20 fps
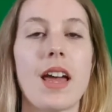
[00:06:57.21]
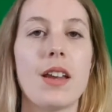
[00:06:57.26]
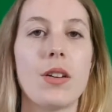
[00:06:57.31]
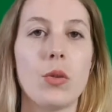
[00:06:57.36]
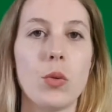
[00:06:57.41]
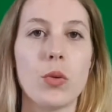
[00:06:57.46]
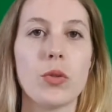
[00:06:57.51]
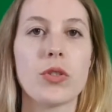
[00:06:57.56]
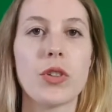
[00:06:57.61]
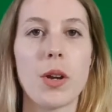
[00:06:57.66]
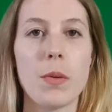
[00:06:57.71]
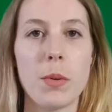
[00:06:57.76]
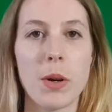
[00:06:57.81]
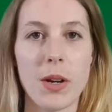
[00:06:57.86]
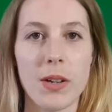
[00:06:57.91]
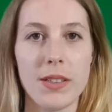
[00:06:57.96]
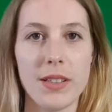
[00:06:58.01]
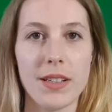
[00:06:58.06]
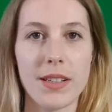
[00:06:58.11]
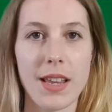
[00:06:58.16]
and also
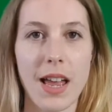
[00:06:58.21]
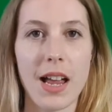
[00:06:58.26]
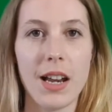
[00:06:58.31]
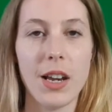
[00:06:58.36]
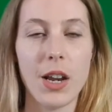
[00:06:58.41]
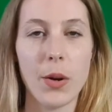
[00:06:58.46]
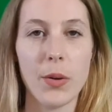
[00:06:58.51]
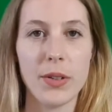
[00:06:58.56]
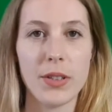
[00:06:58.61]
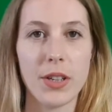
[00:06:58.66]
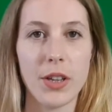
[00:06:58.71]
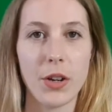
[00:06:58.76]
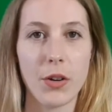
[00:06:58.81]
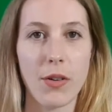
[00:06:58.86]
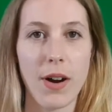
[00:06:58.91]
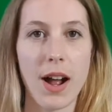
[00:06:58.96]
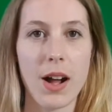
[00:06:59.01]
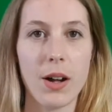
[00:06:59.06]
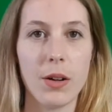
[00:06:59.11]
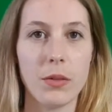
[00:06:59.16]
poses that are lower to the
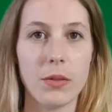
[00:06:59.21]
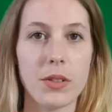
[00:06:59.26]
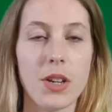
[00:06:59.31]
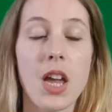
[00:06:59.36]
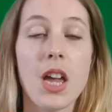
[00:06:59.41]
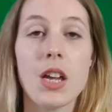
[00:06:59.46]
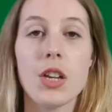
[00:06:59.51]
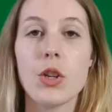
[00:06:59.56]
ground.